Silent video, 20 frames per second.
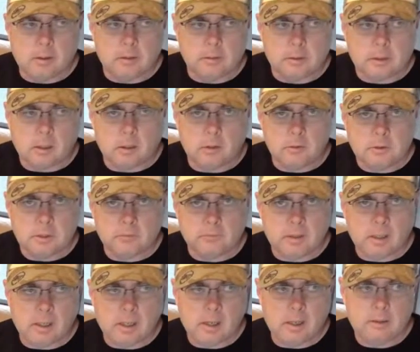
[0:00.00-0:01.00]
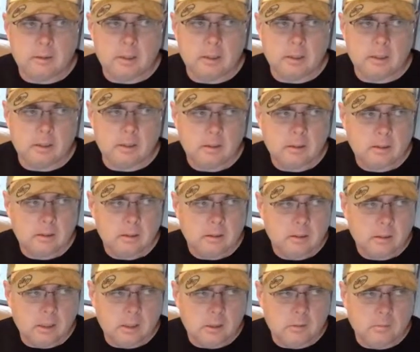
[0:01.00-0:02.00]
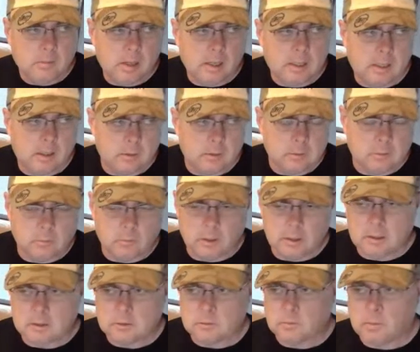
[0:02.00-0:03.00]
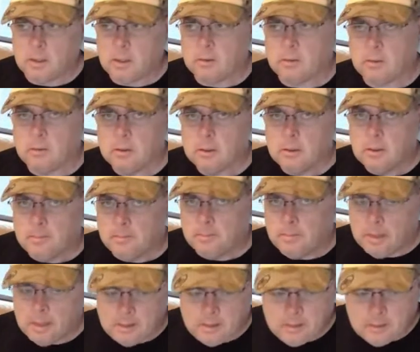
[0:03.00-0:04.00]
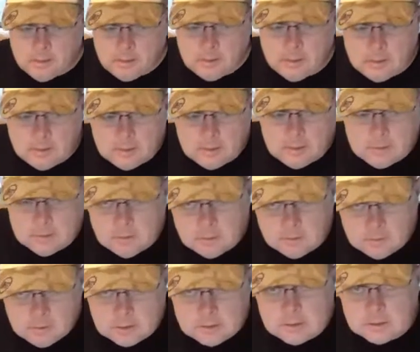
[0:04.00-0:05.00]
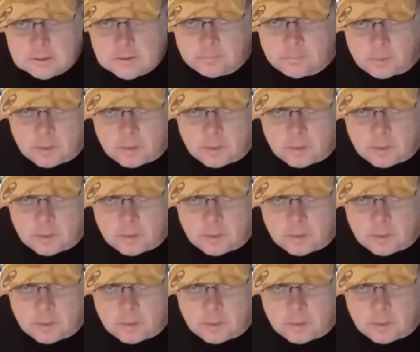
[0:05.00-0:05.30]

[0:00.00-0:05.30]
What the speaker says: the coach every now and then, and you might hear the wind as well. But this is the